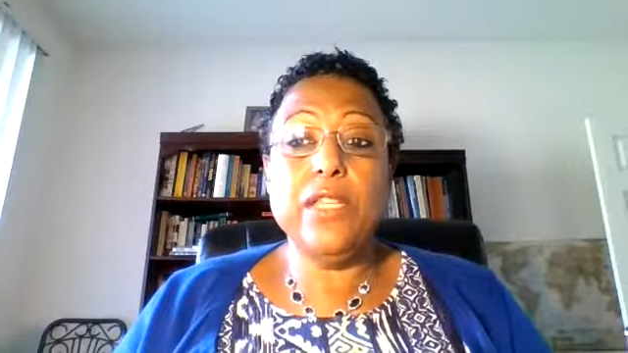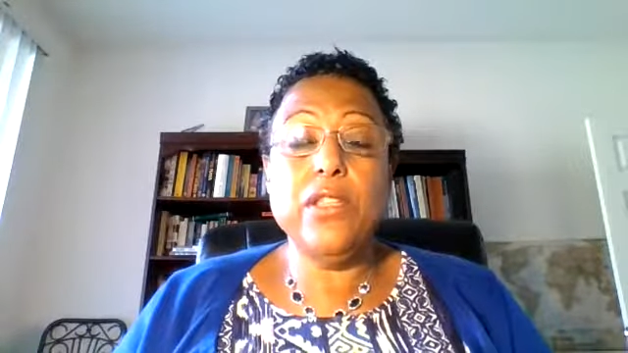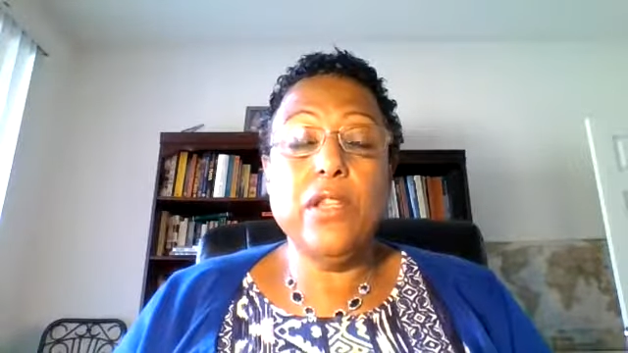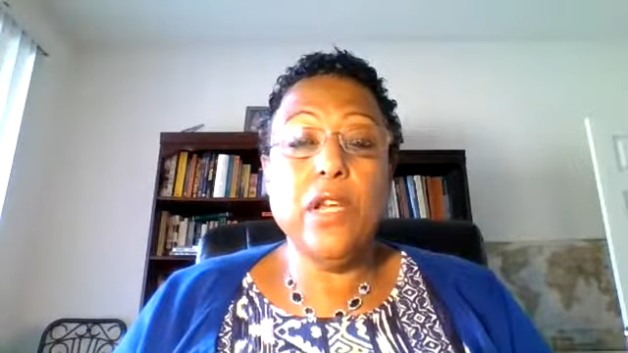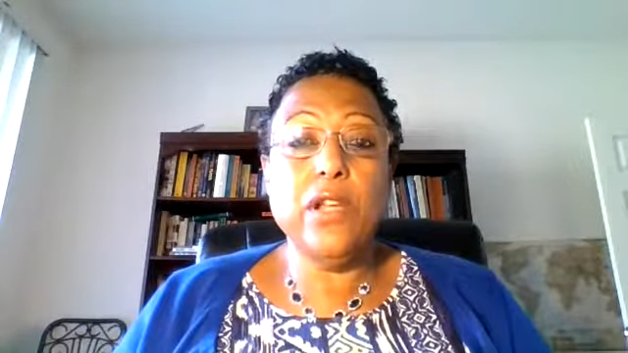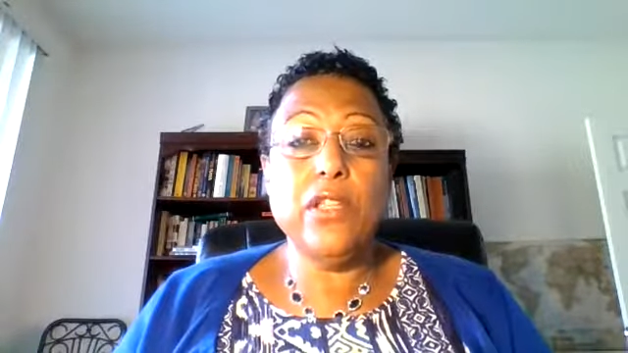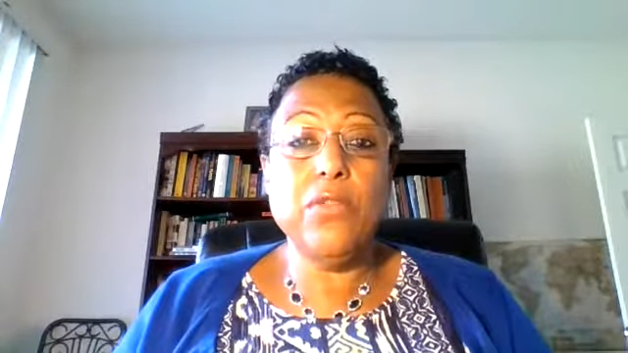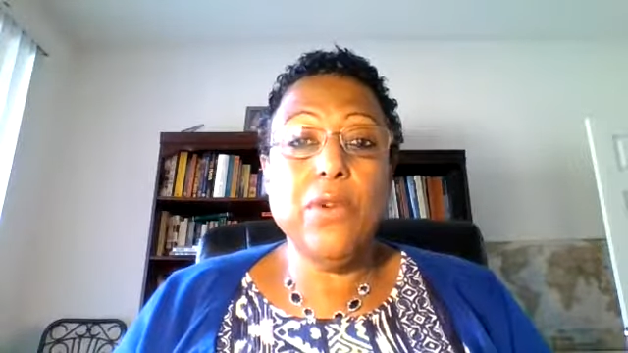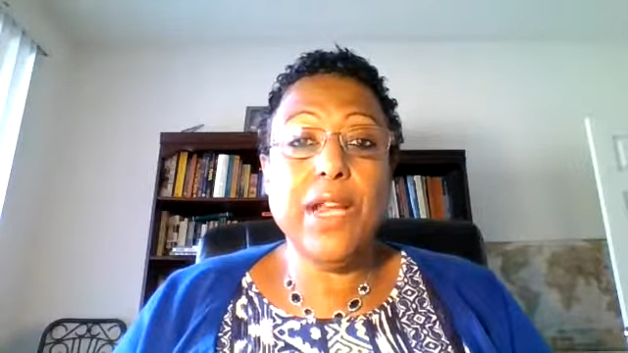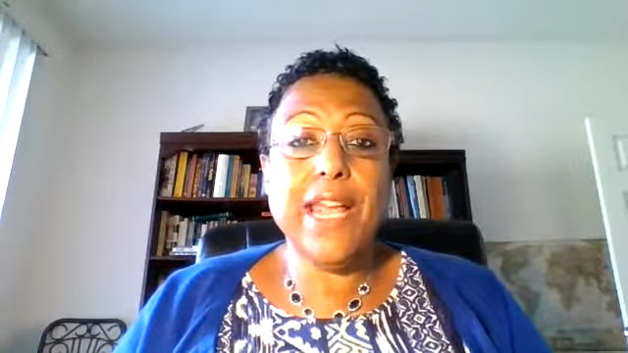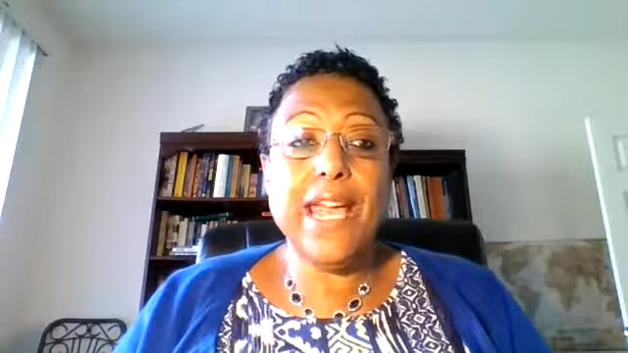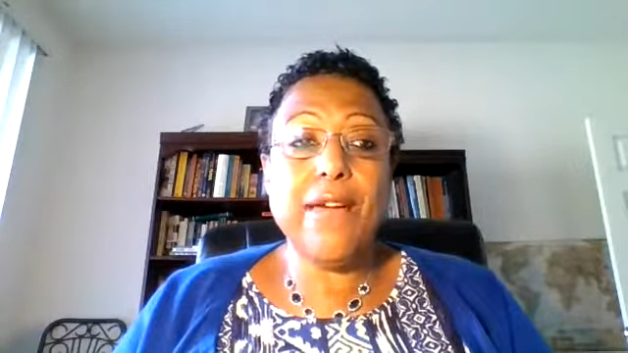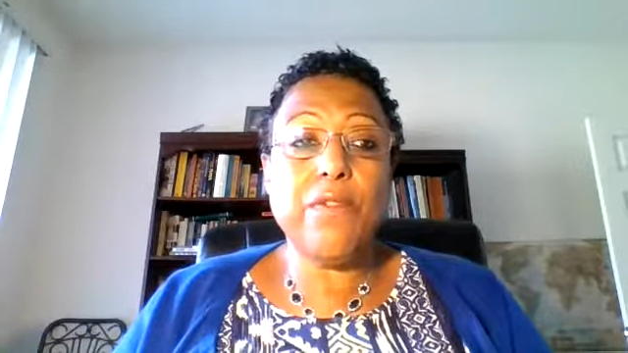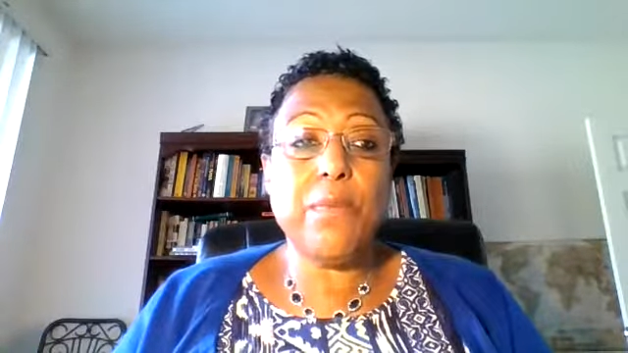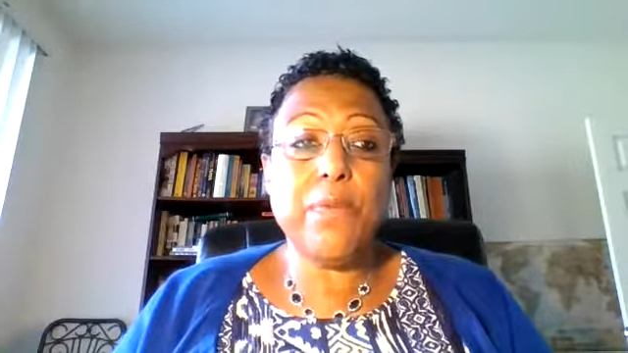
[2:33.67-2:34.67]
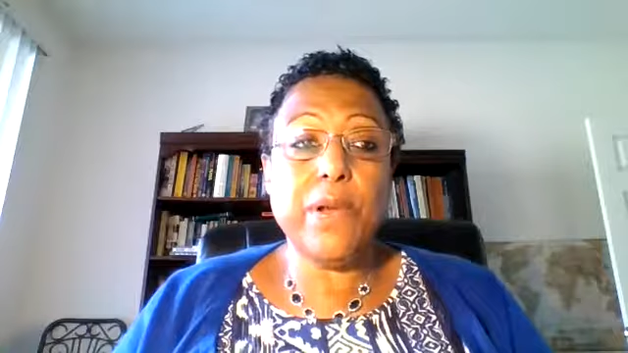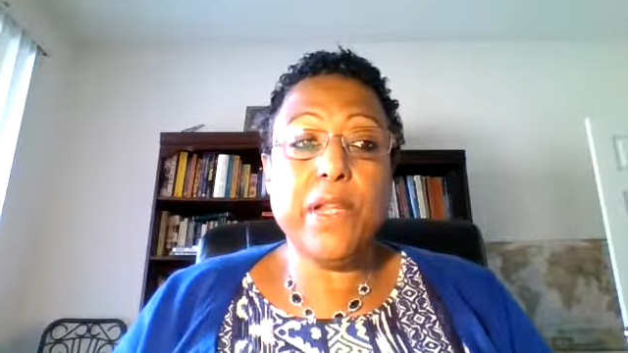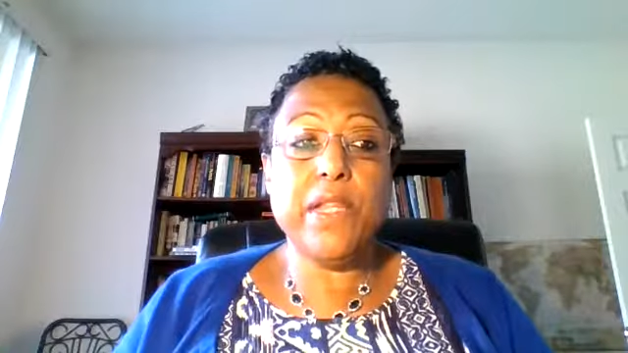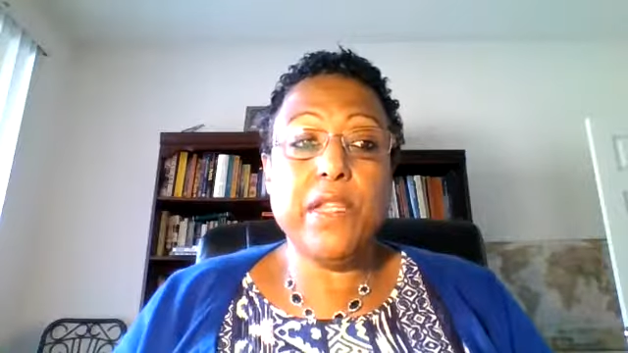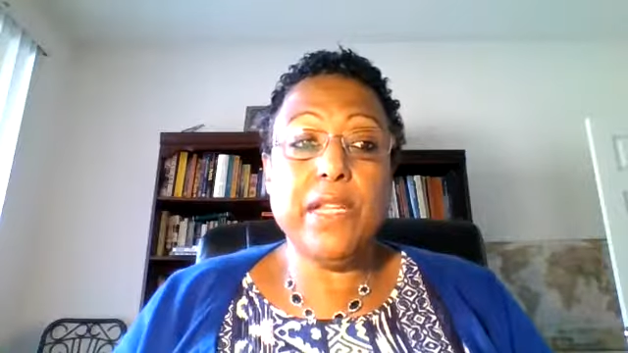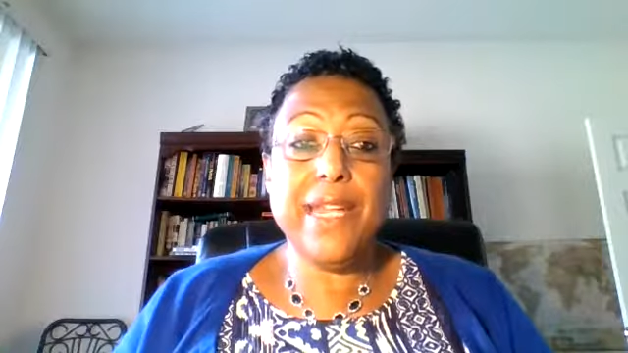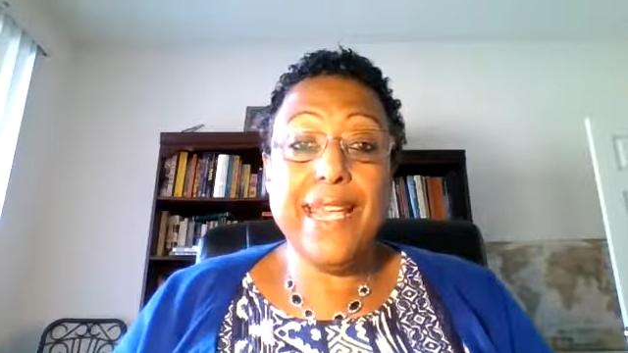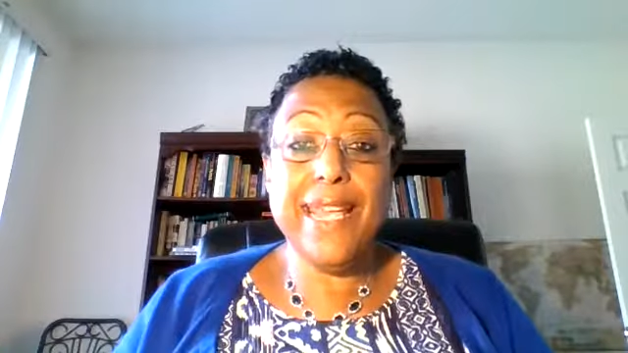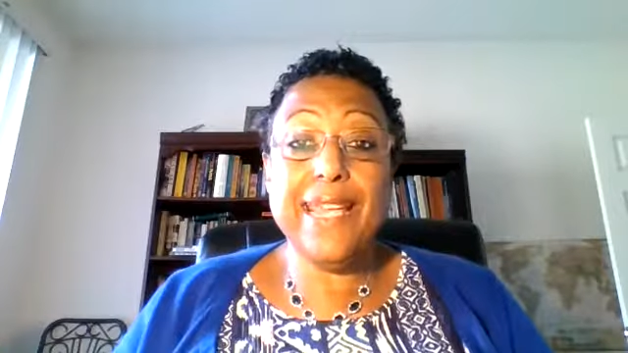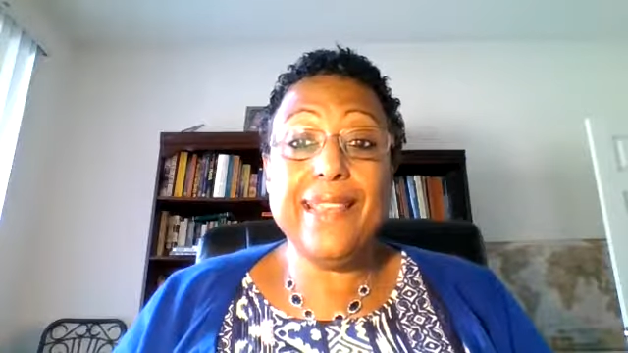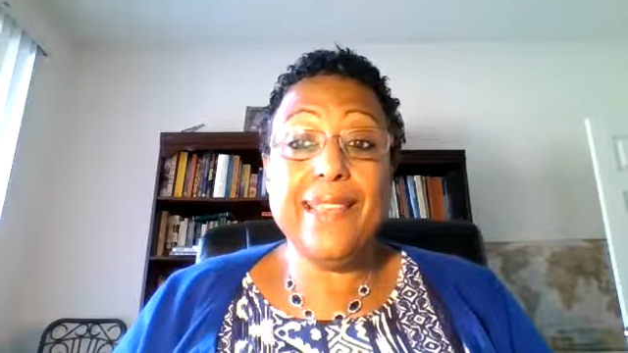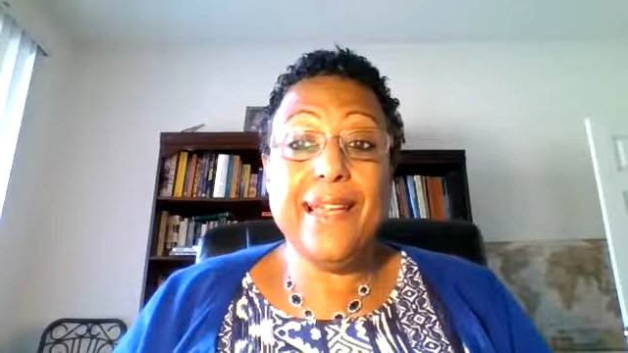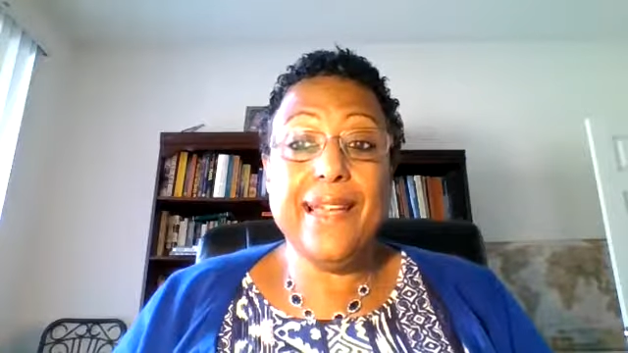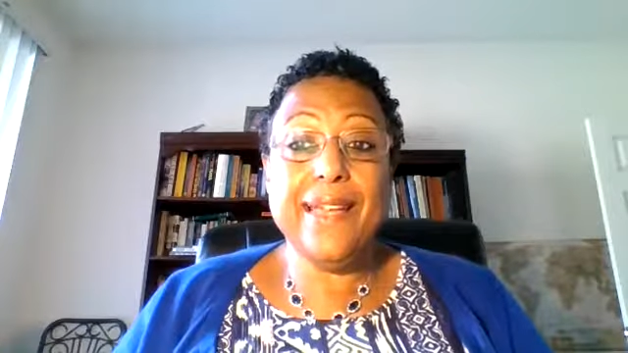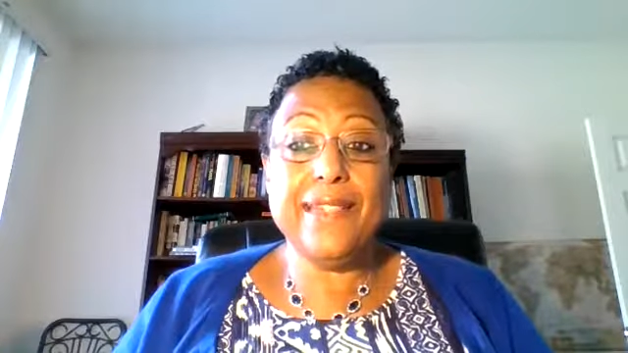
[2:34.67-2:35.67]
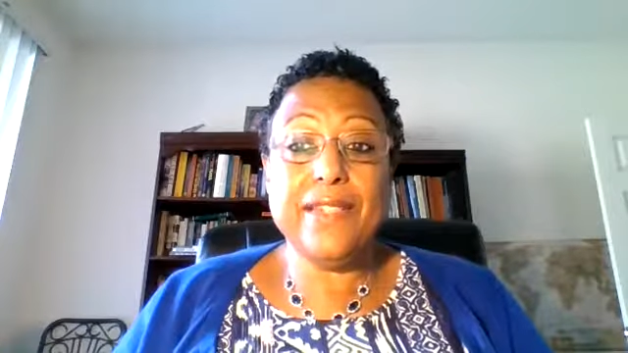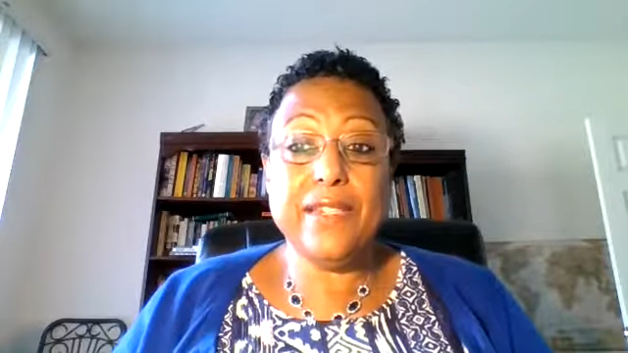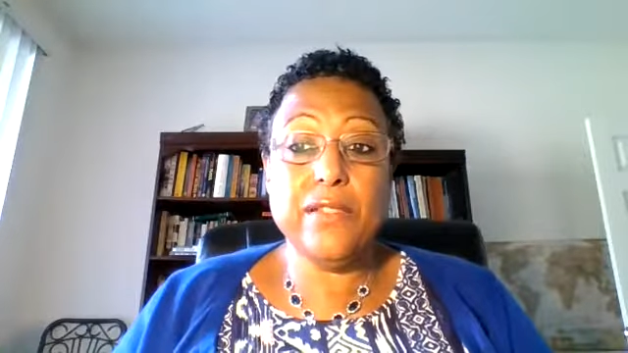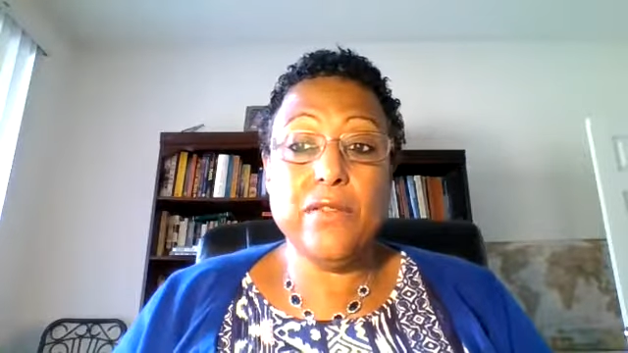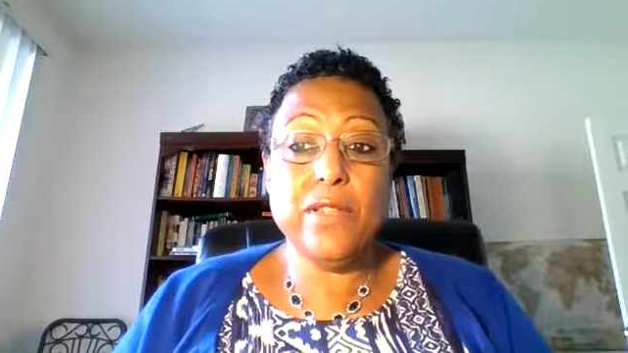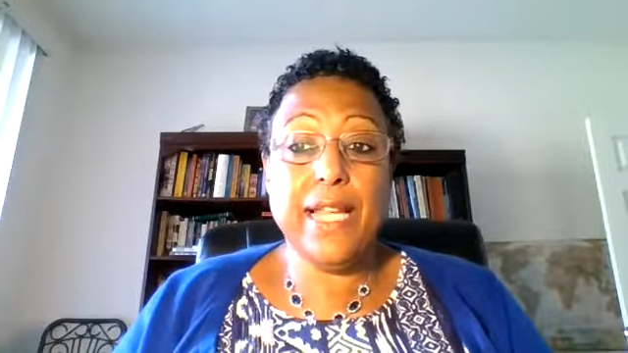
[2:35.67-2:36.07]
You want to have a pretty good headline too.